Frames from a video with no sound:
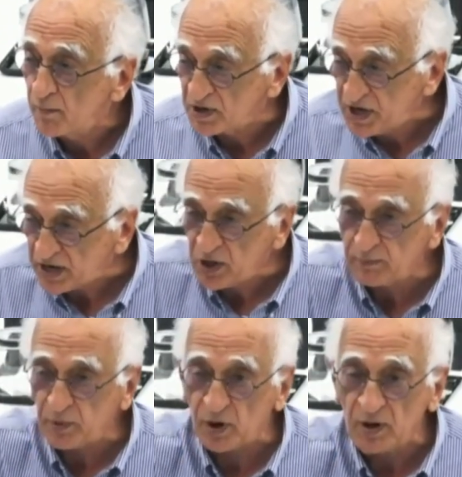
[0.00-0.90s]
hours,
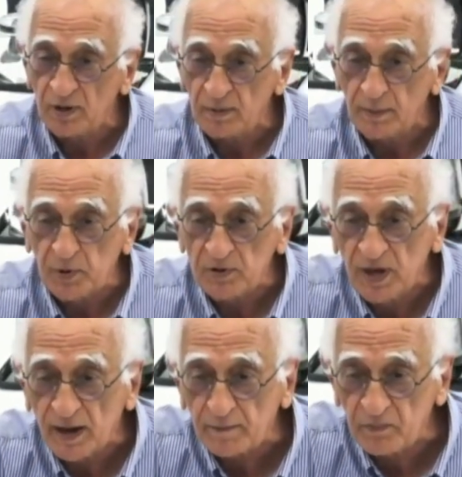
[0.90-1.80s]
but yet
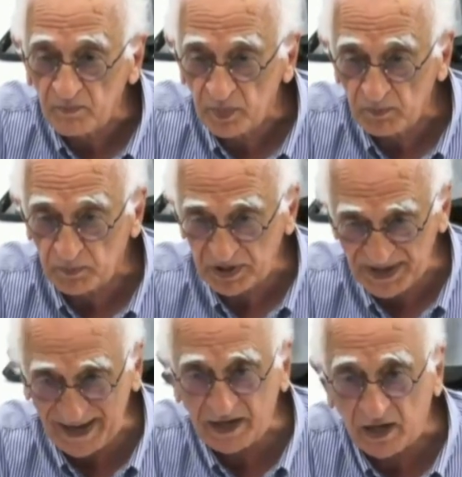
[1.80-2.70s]
they are
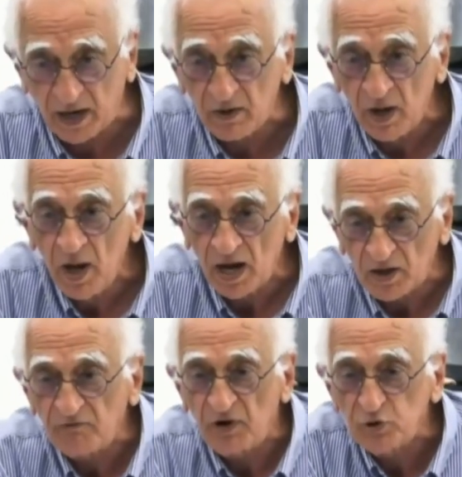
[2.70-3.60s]

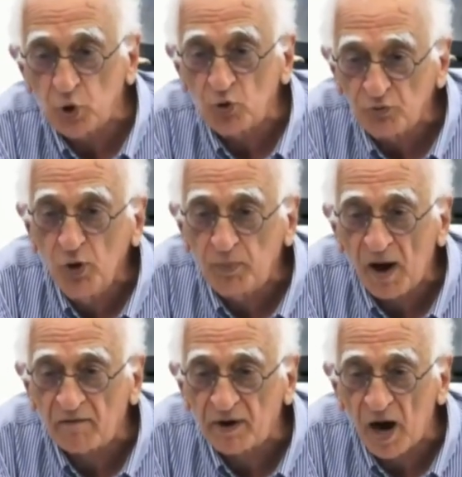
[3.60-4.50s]
presented as a
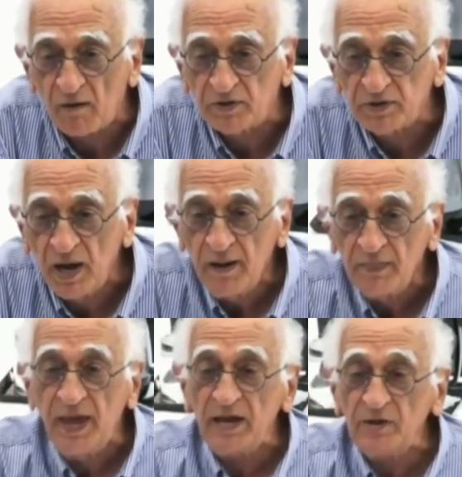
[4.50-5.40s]
function of full power
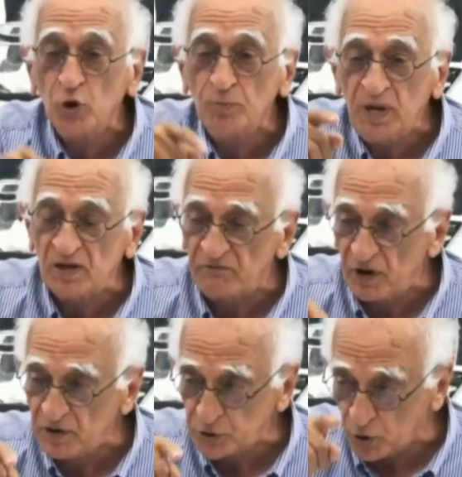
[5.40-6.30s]
hours. They
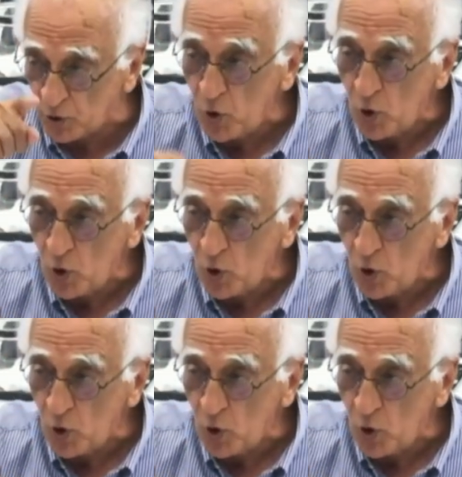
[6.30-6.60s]
should be as a